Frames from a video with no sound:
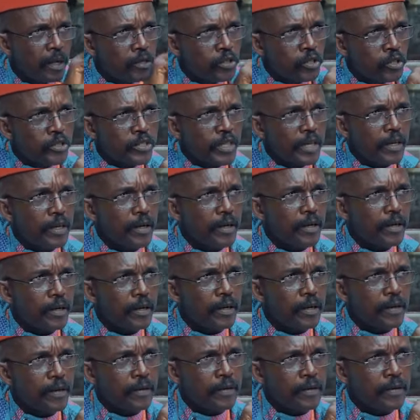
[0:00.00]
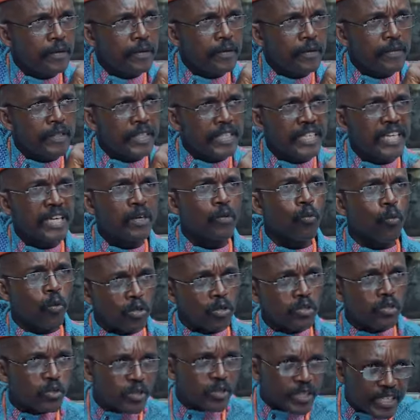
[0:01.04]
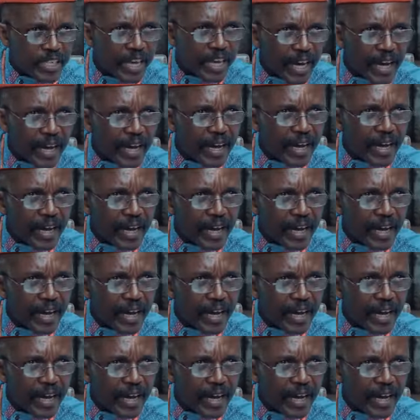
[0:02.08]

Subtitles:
You say the king wants to see her.